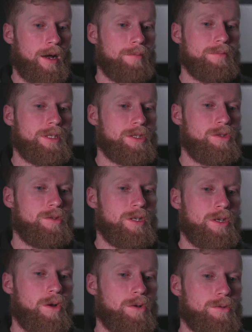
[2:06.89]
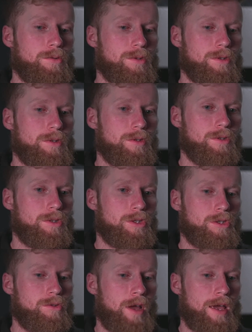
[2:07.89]
because you can go
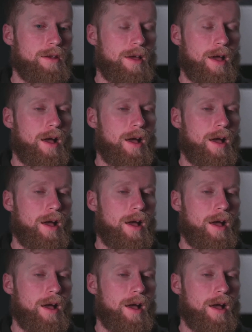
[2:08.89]
straight.